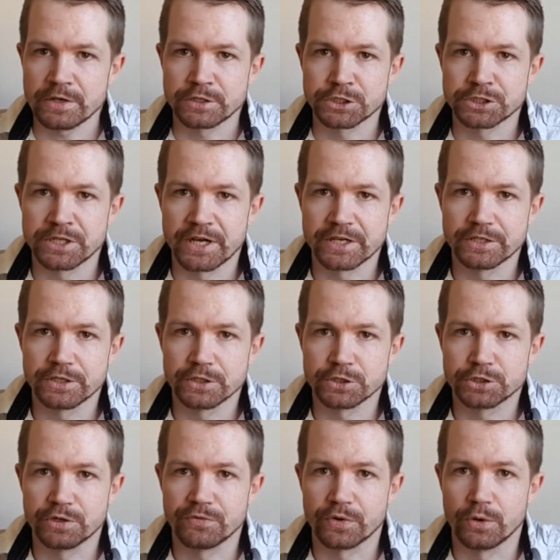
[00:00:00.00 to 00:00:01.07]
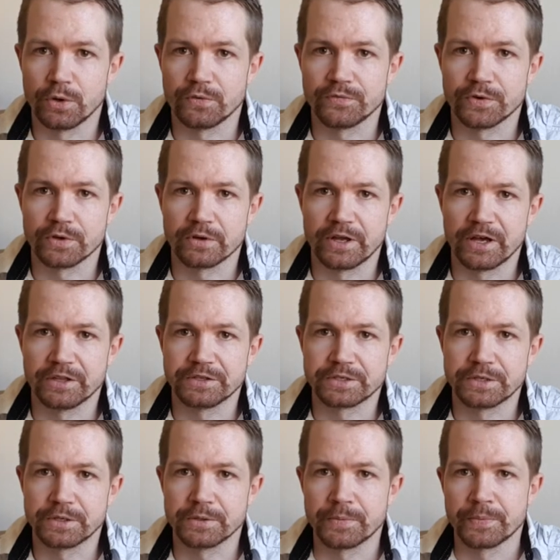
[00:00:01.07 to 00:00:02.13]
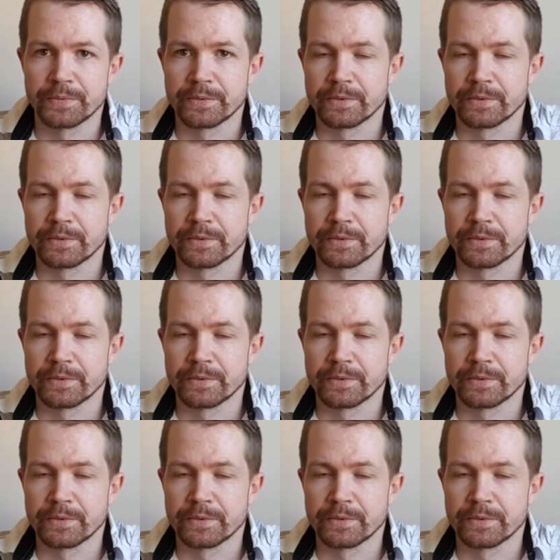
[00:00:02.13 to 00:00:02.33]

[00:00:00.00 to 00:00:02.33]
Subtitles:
Schneider, Schöfferhofer, Erdinger,